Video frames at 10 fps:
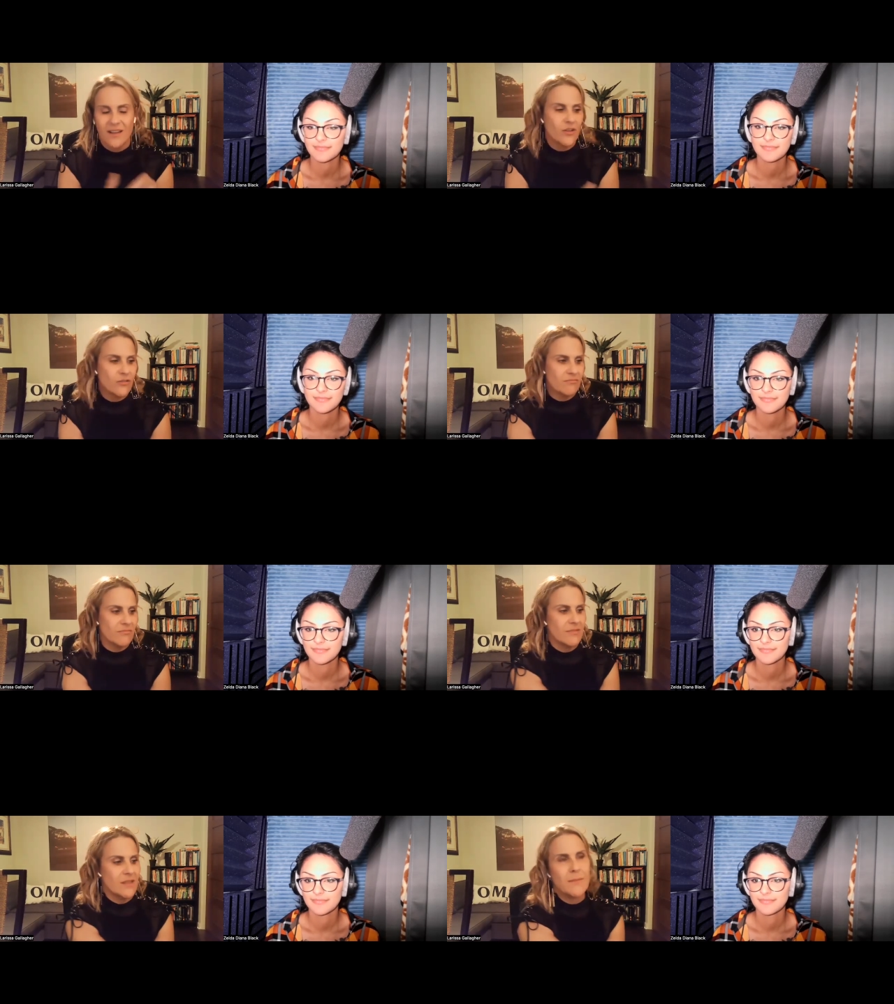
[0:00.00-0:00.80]
Speaker 1: i don't
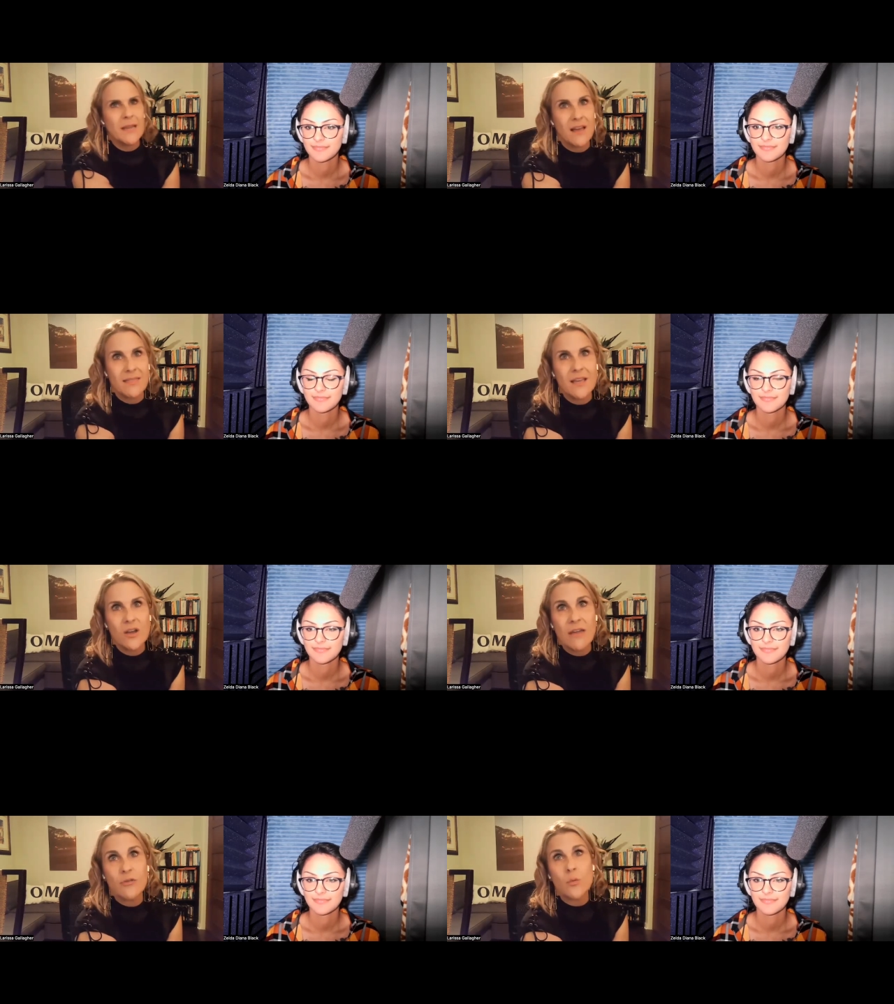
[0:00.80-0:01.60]
i mean i
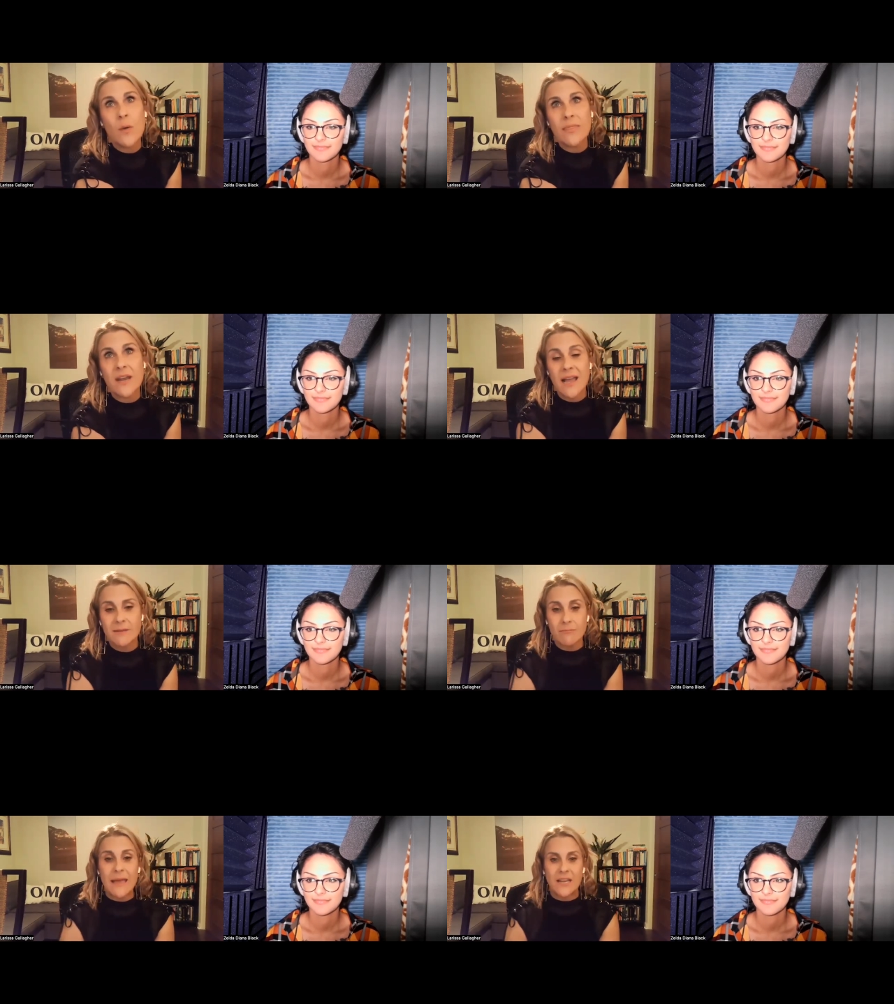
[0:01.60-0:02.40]
think everyone that i
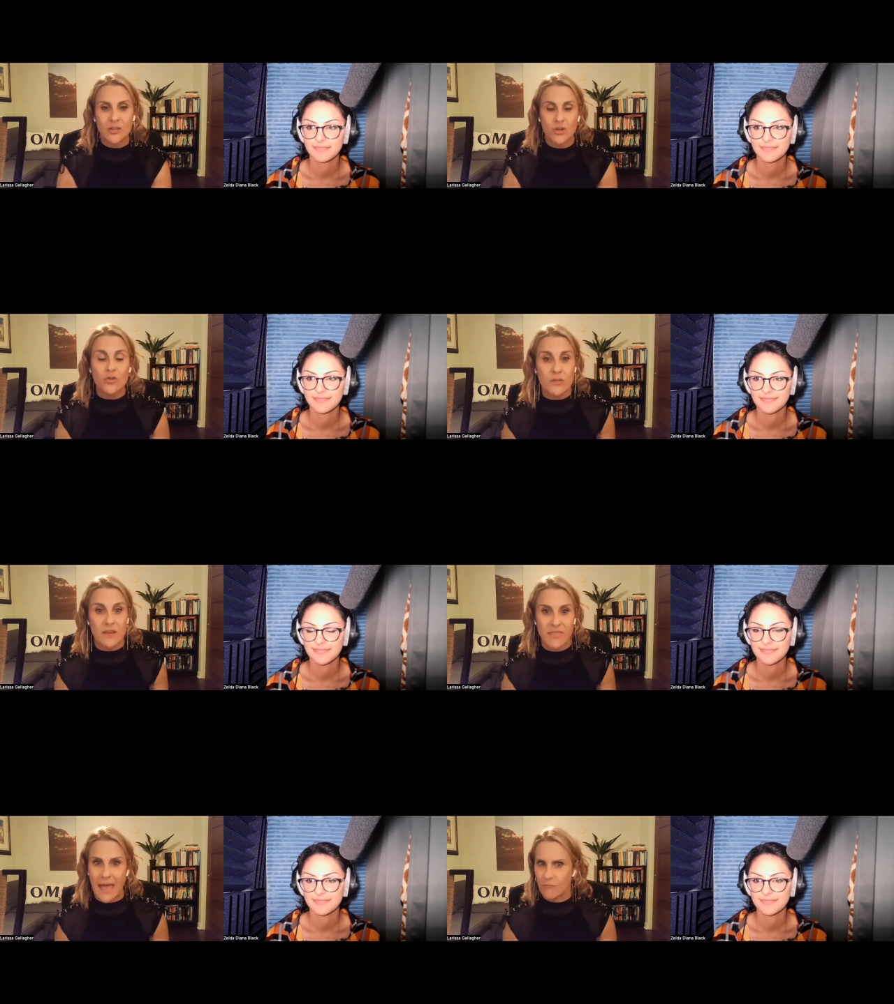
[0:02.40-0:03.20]
had met knew
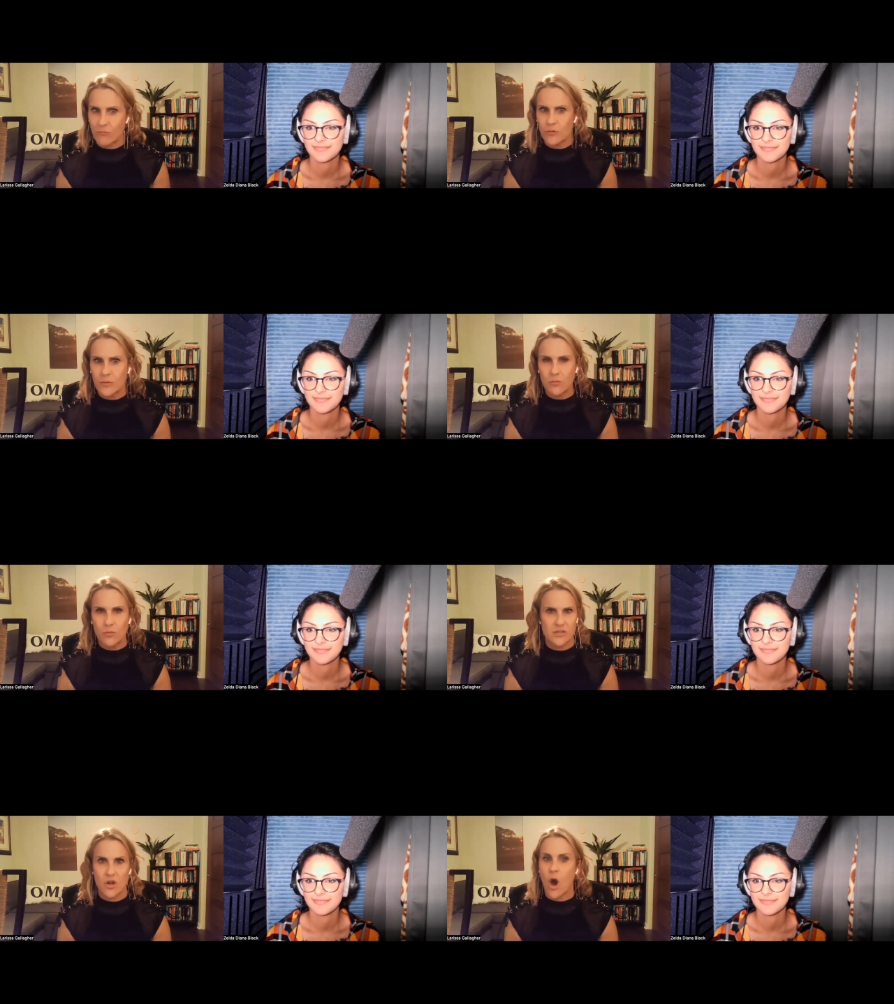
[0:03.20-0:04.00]
that that ruby
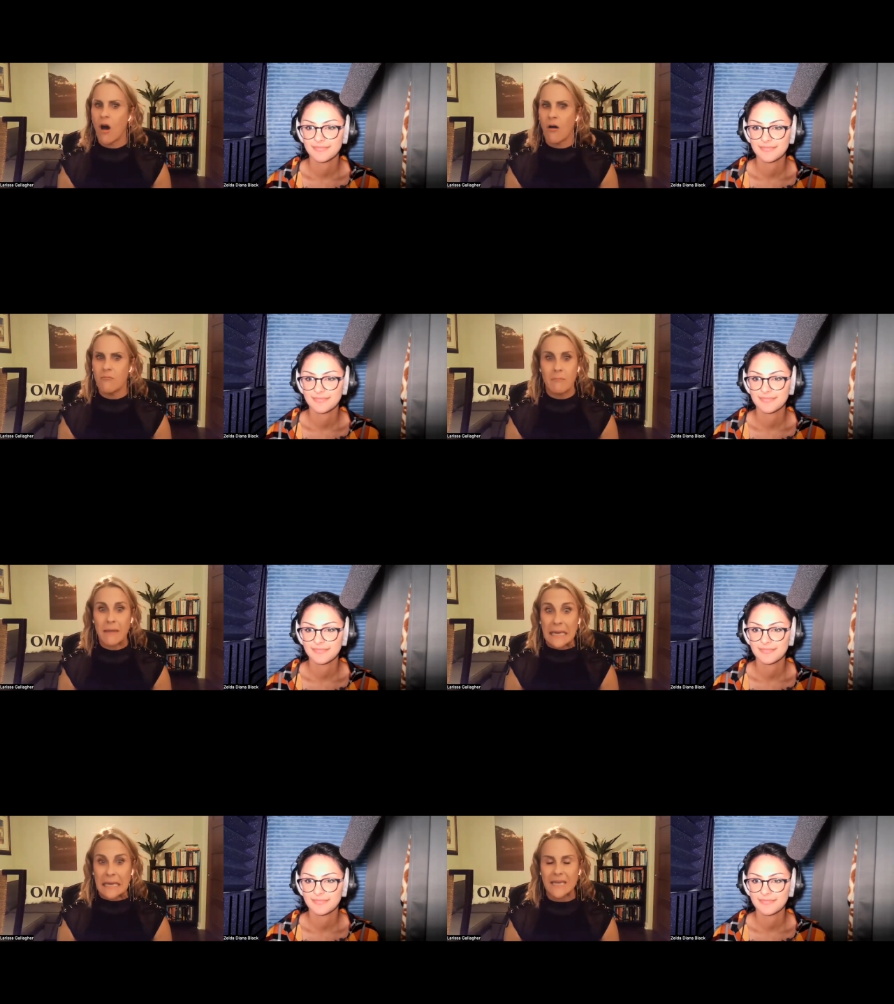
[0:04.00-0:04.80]
was not
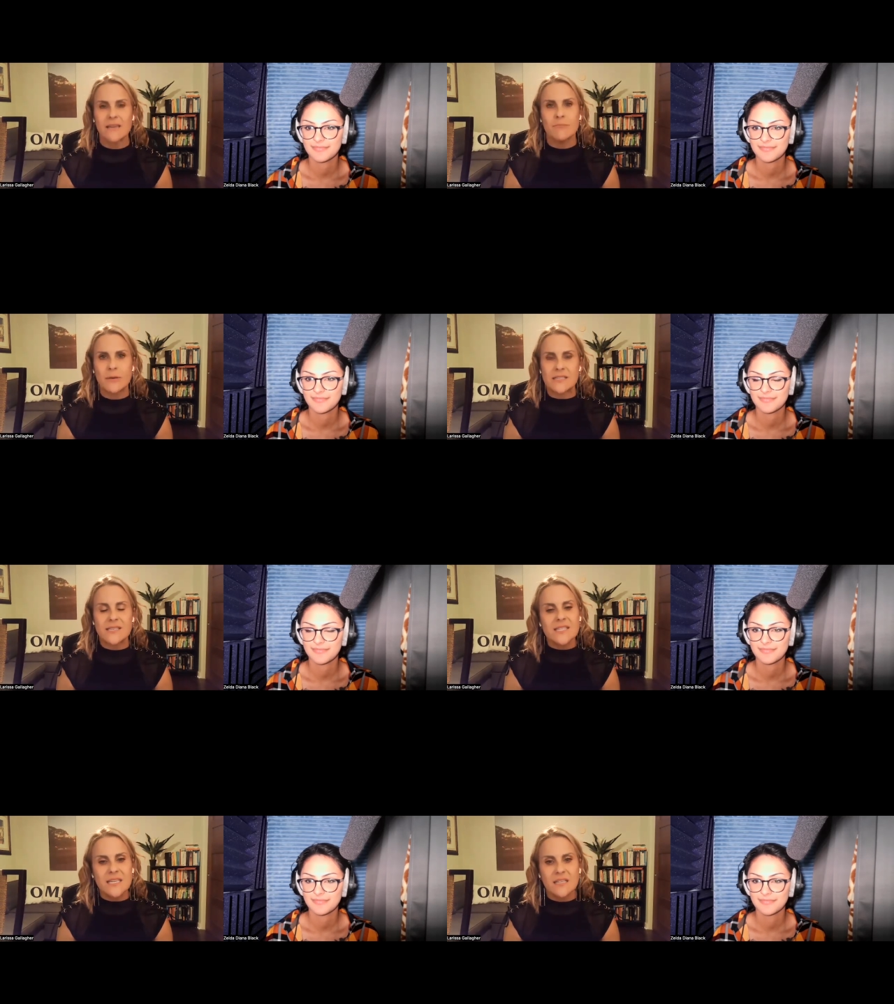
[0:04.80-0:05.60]
me but
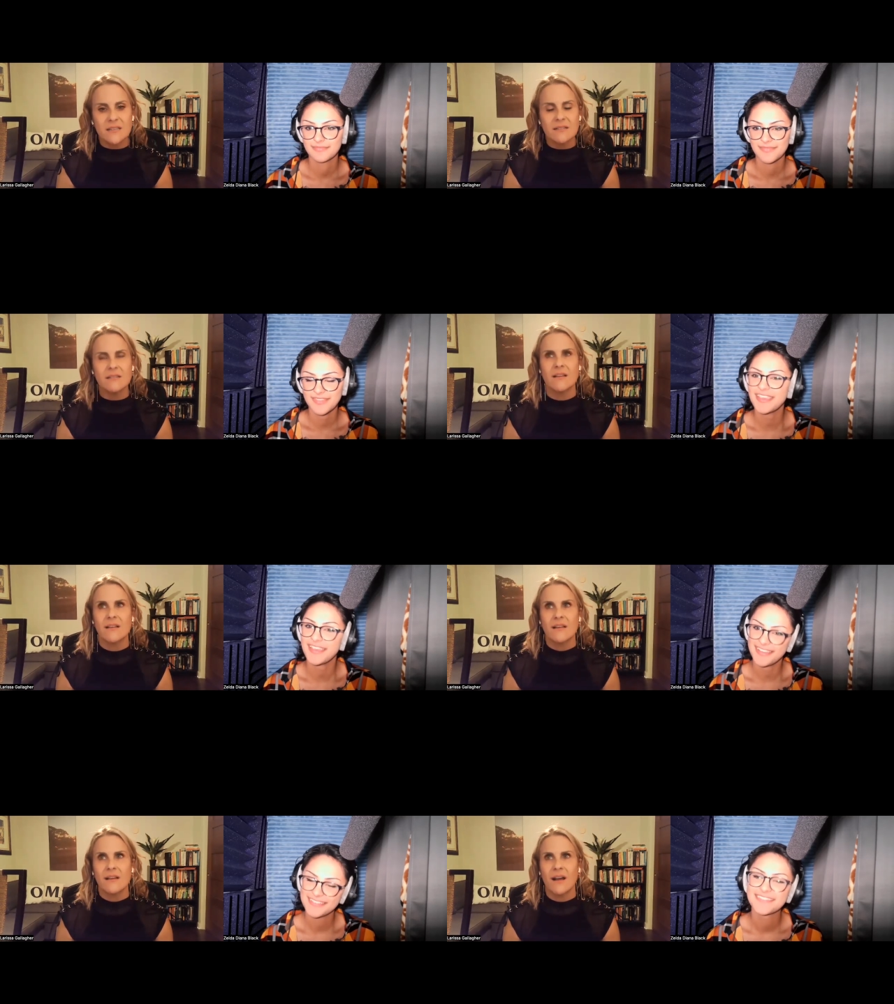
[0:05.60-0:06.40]
still
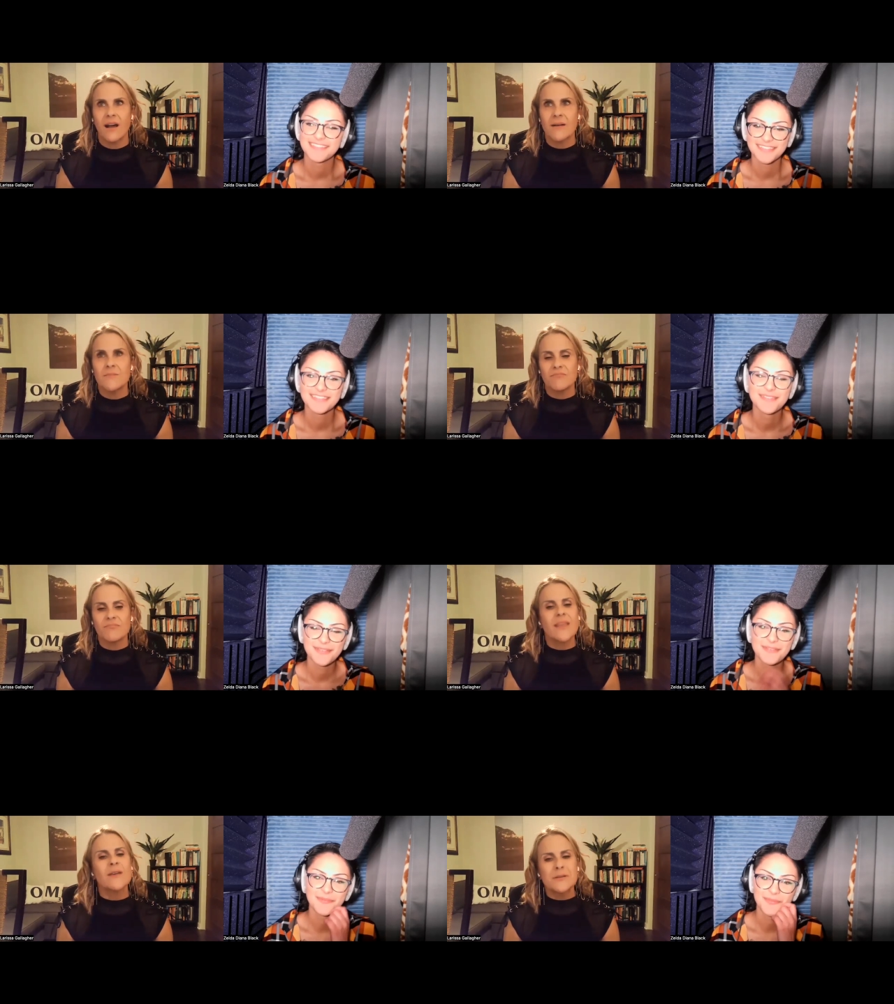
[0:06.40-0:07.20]
yeah
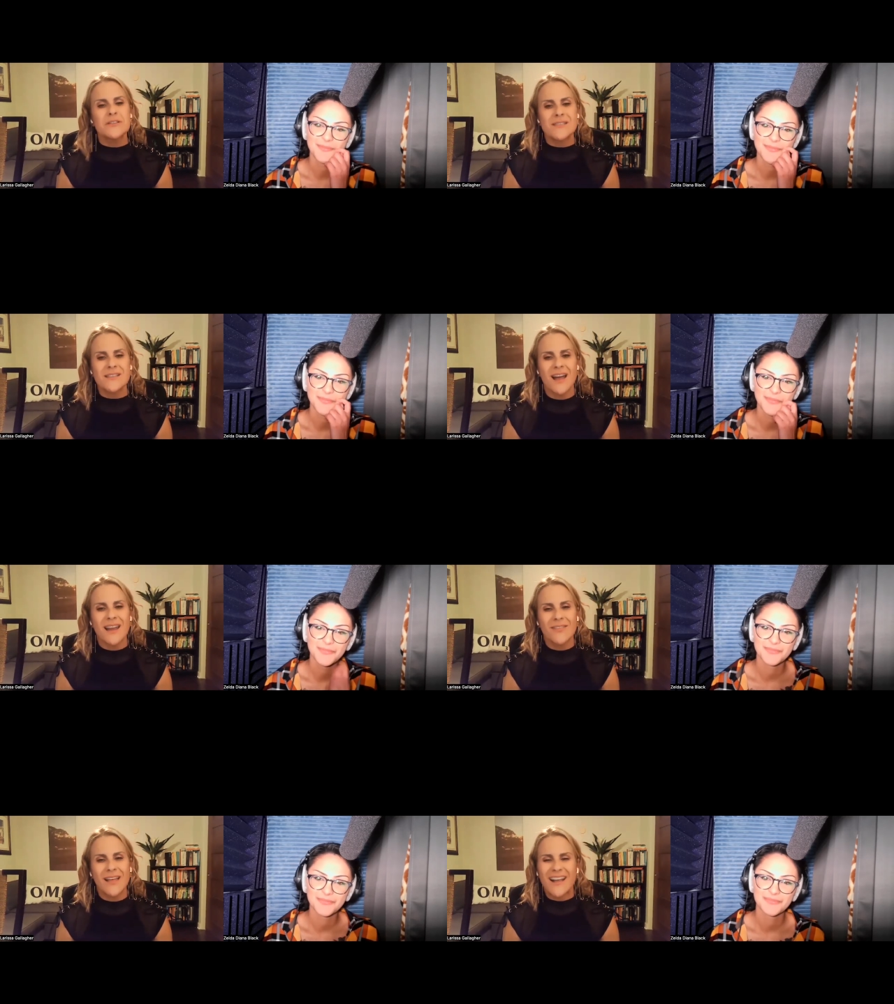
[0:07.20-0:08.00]
um it was just
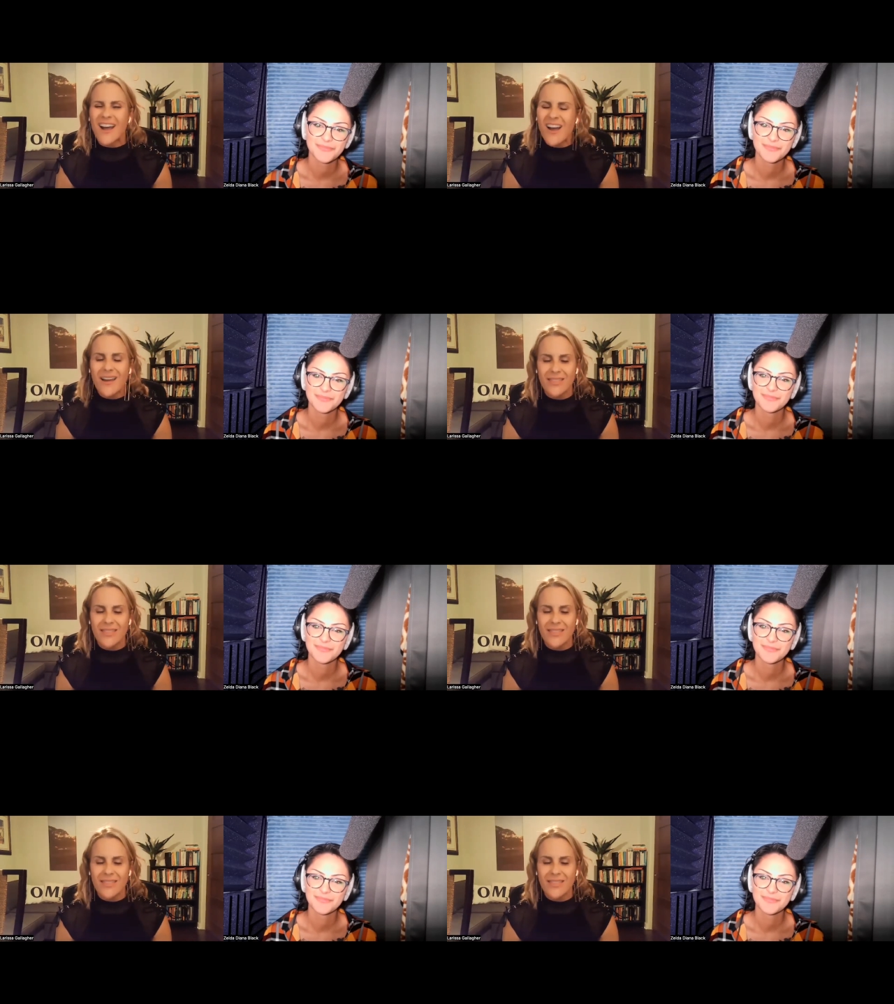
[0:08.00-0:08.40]
kind of like oh,